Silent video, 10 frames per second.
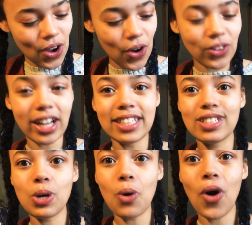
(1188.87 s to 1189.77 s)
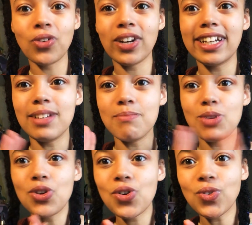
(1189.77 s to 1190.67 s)
All right, so already
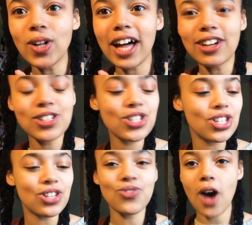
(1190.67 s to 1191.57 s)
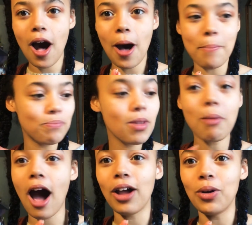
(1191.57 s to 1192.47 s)
beautiful energy,
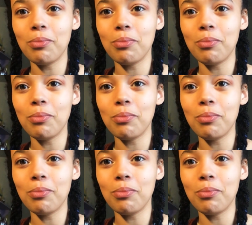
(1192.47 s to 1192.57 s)
pile.